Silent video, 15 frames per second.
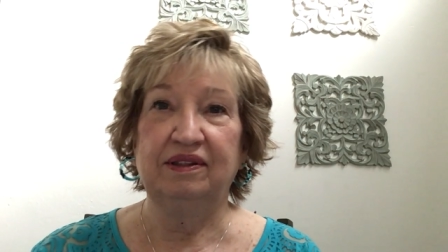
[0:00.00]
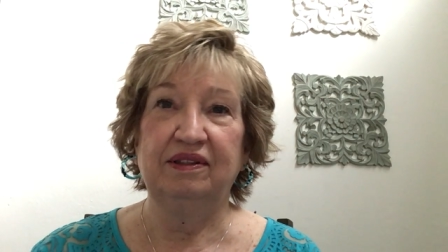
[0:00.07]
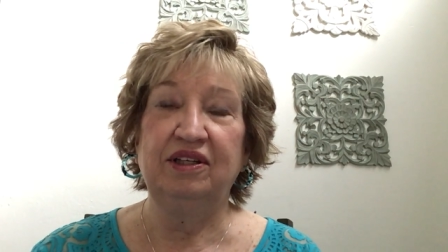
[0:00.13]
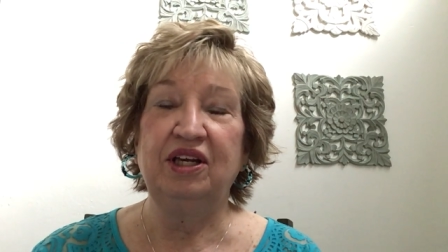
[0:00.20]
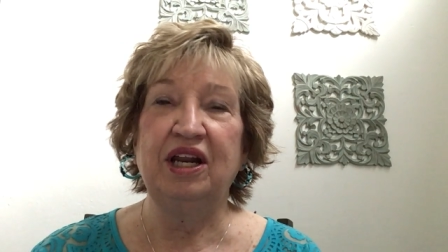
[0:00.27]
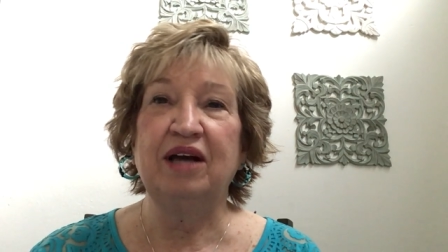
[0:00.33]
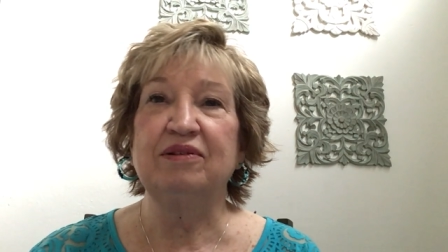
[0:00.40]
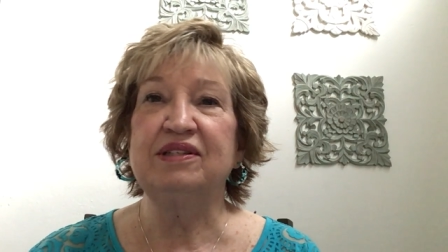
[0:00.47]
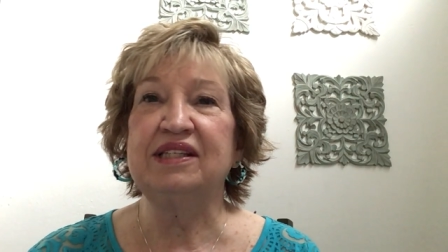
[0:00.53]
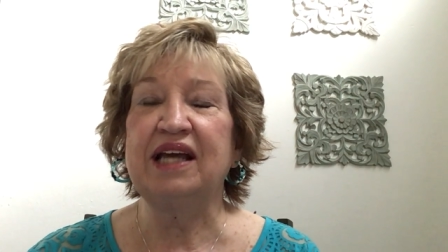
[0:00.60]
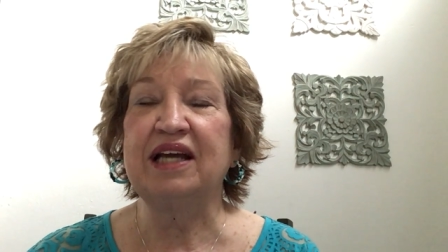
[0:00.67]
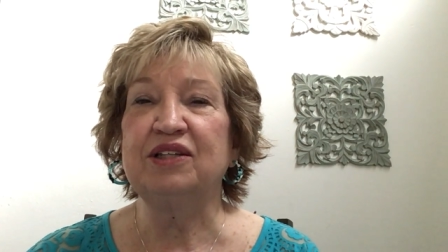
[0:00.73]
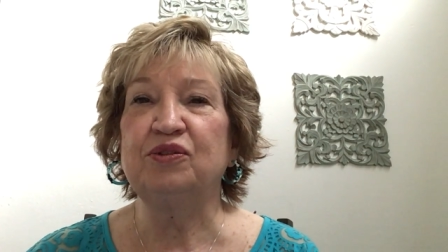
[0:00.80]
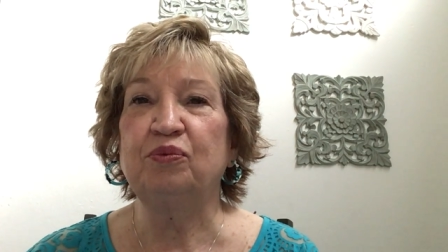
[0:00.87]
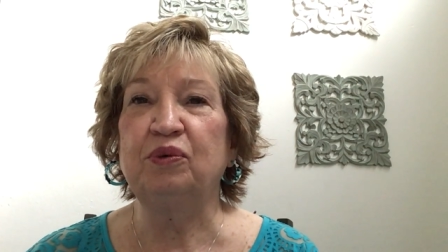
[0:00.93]
you know
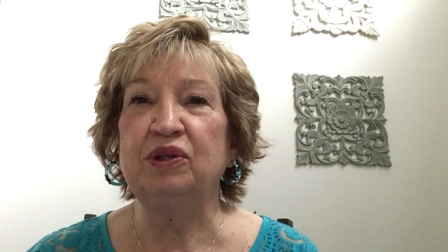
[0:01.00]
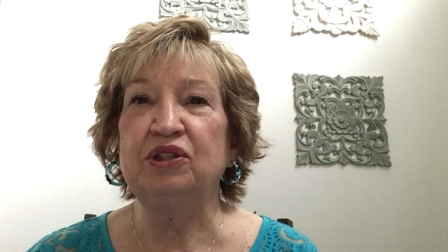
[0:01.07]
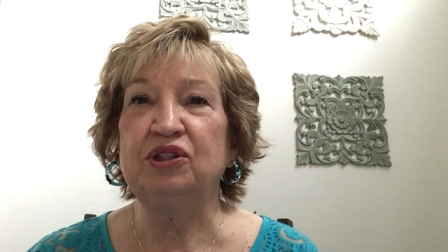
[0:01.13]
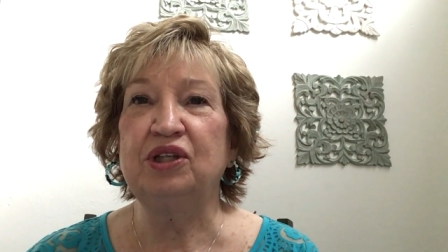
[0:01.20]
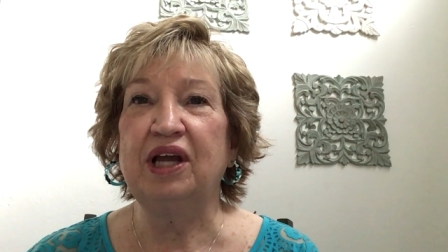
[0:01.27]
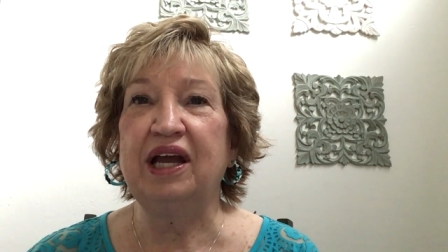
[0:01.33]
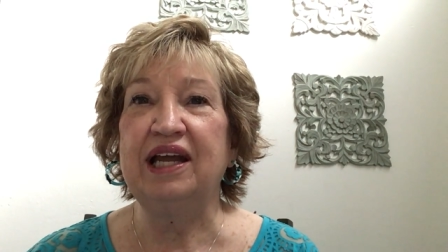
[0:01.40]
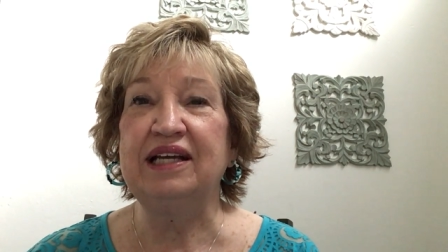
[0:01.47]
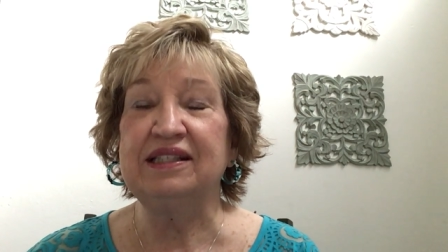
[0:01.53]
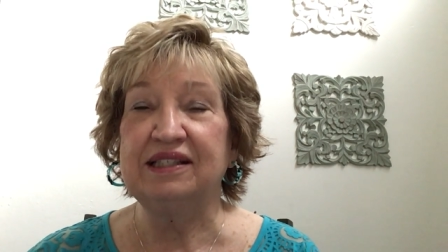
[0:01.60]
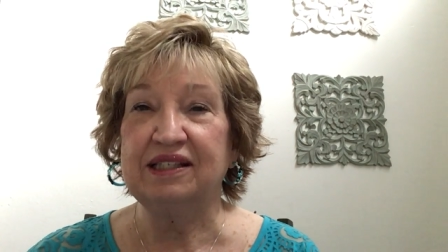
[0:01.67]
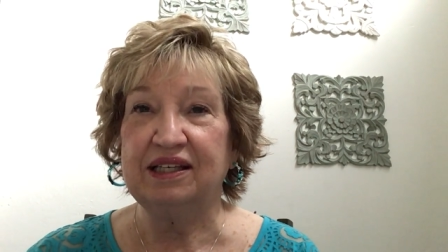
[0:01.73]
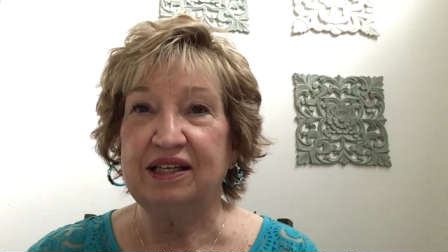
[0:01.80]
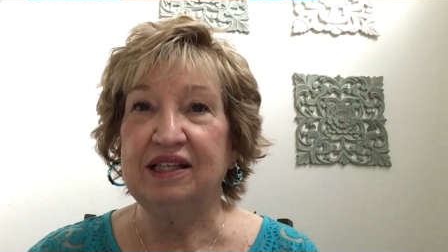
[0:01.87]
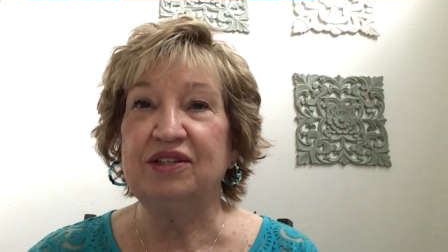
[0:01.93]
sex which
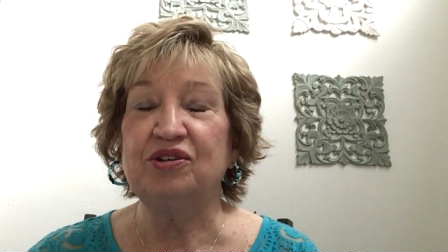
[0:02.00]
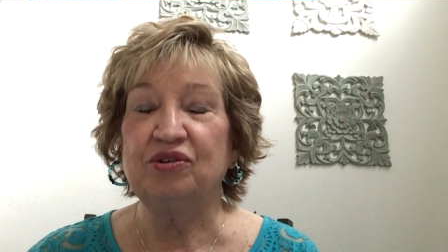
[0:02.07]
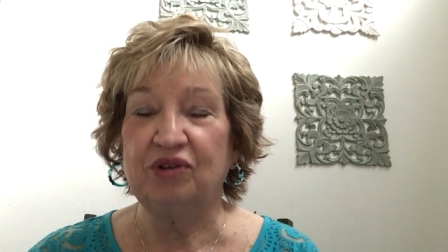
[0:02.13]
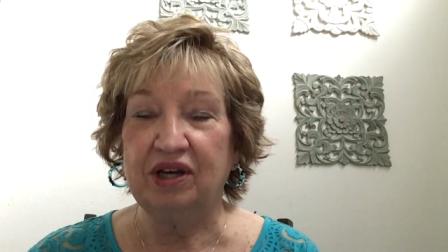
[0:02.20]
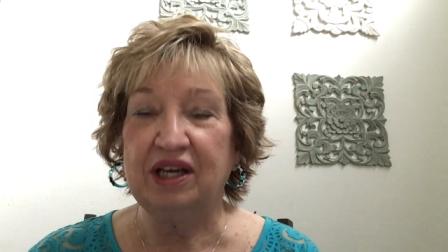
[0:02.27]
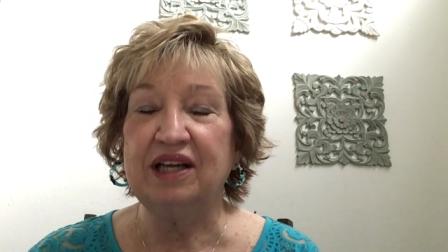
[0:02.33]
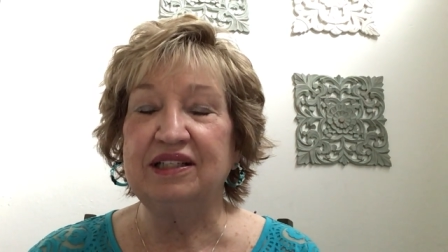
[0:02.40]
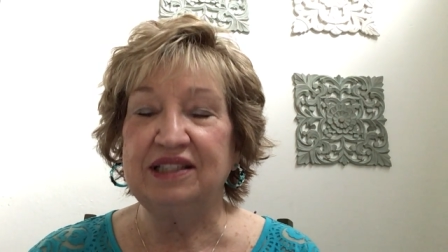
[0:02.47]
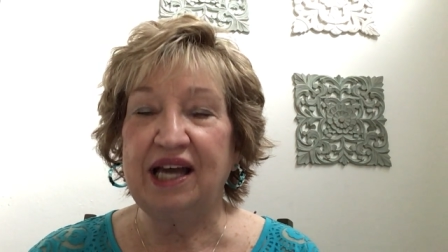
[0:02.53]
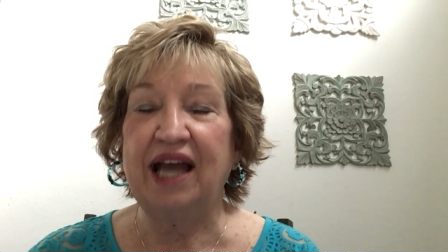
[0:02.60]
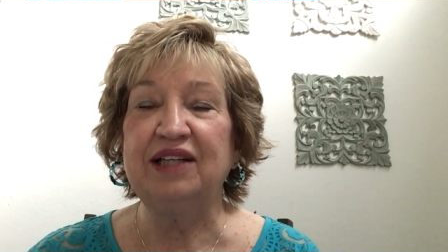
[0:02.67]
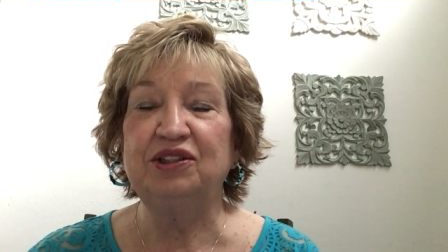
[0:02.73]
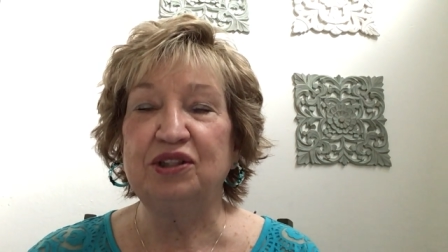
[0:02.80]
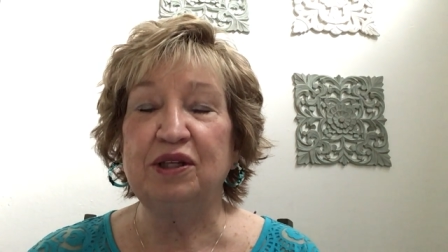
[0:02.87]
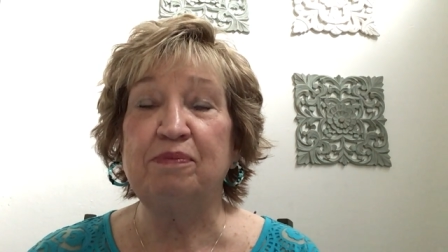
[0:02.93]
is
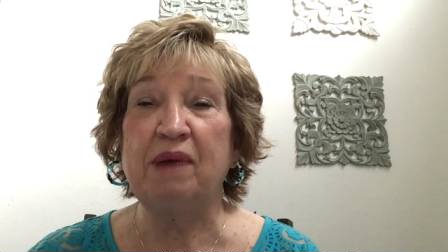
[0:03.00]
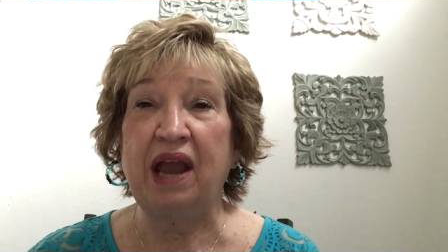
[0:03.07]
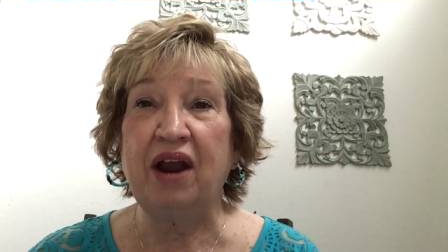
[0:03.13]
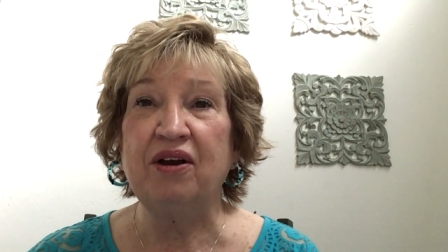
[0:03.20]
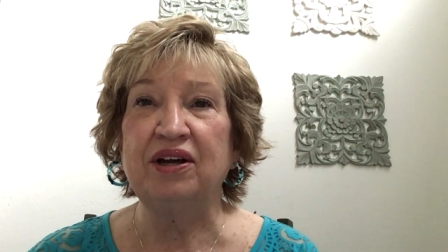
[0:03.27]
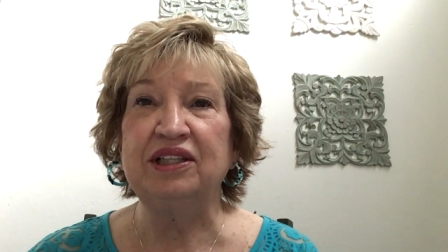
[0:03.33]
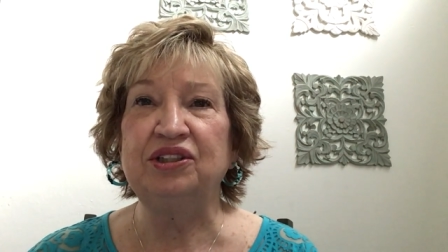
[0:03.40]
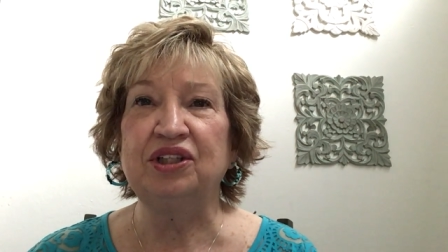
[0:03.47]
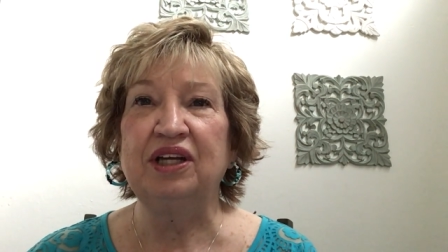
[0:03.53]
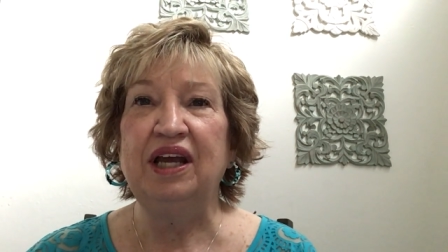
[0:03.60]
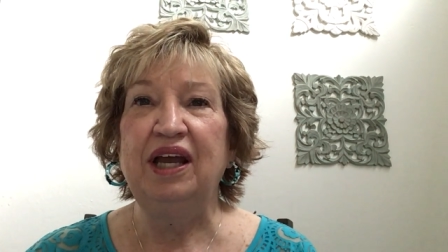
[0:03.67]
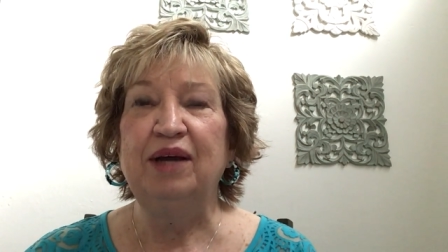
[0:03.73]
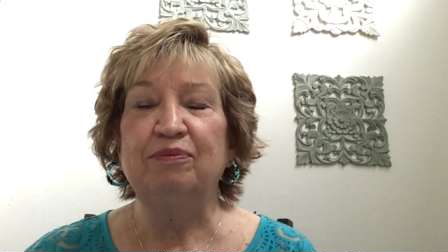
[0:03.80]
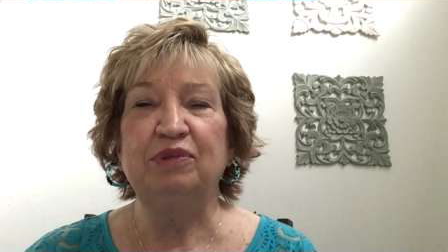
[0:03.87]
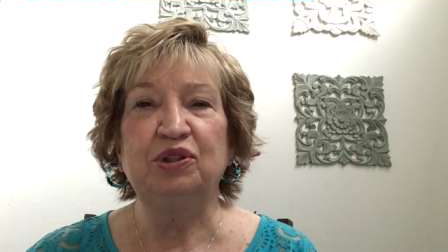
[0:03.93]
contained to the marriage
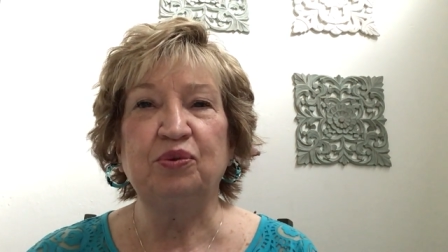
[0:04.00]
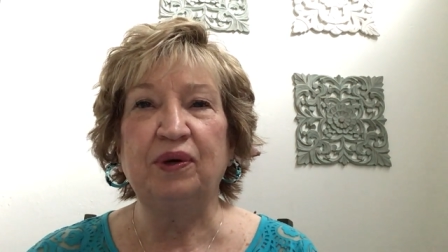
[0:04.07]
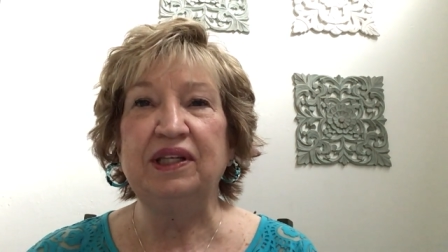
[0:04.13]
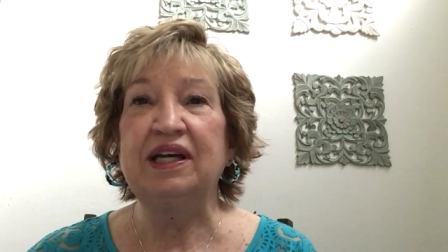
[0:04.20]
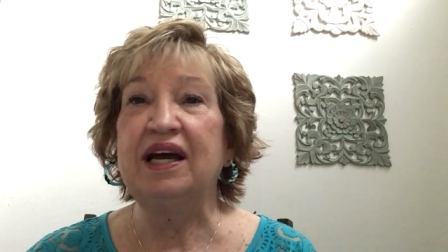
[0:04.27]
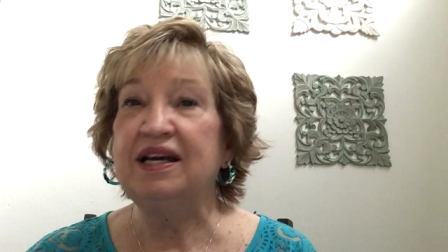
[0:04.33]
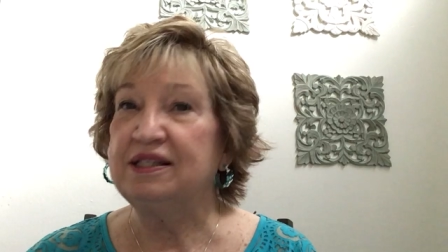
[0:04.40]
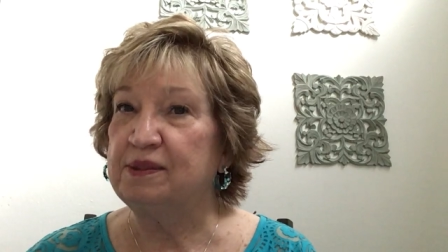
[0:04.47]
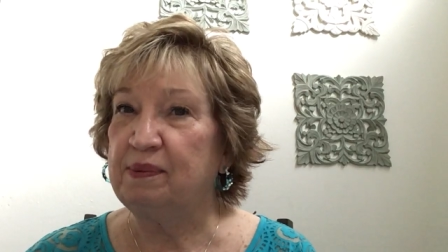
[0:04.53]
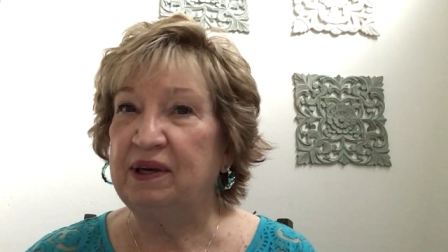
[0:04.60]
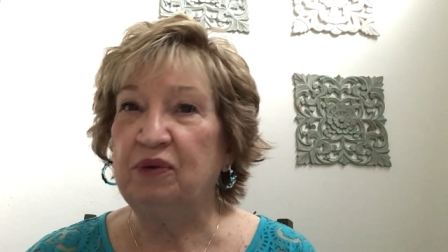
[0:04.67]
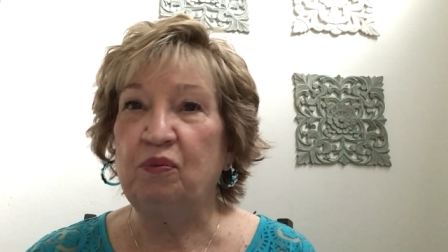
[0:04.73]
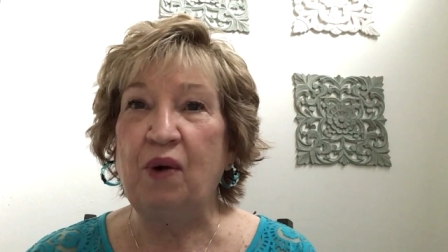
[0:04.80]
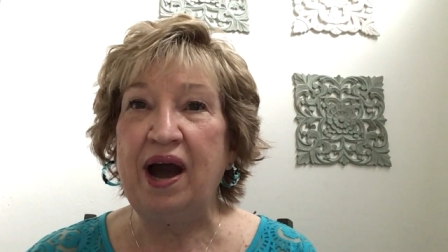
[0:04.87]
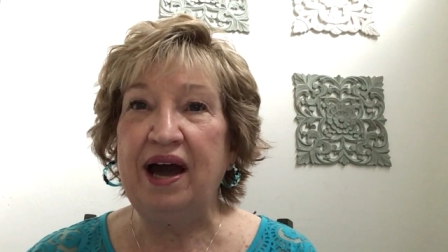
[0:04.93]
between the husband
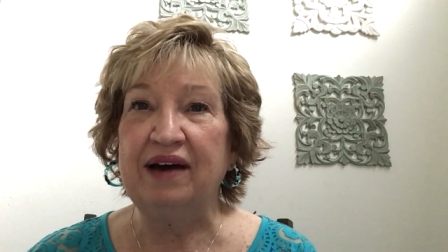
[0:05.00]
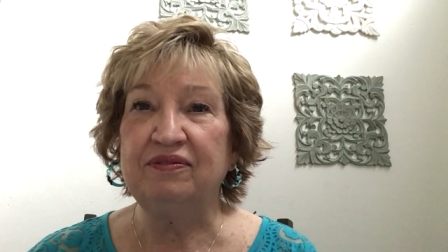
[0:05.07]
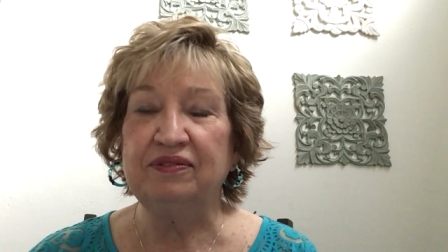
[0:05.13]
and wife.